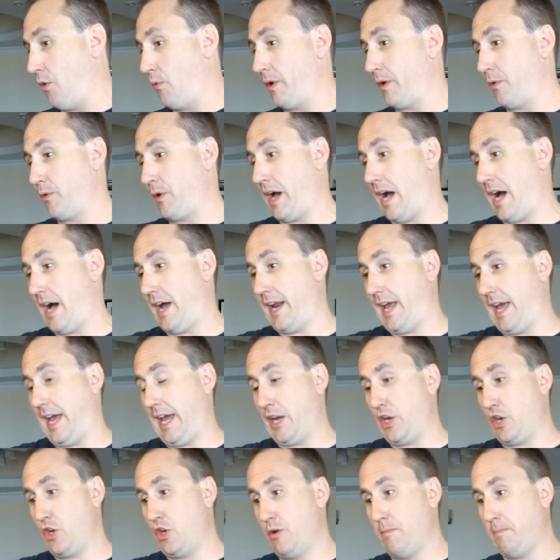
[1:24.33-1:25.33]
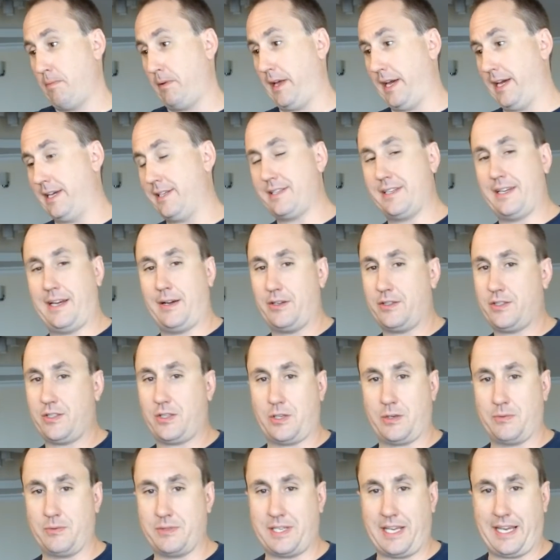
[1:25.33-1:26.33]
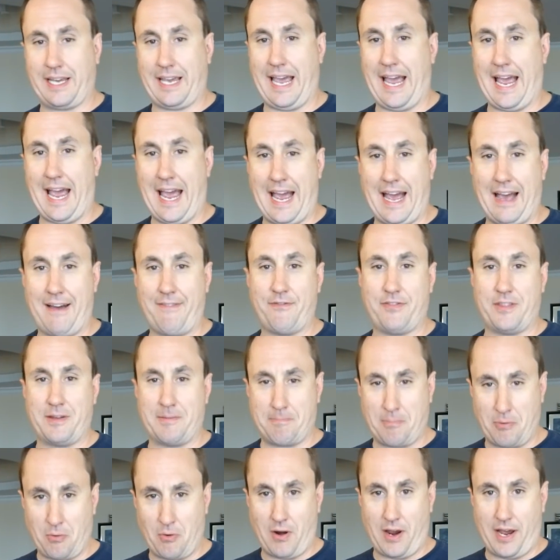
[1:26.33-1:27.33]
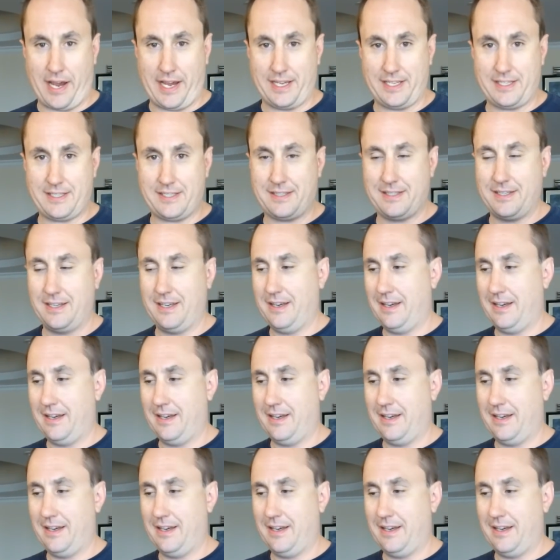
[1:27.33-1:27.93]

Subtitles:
we've got a new place. It actually was like half the price.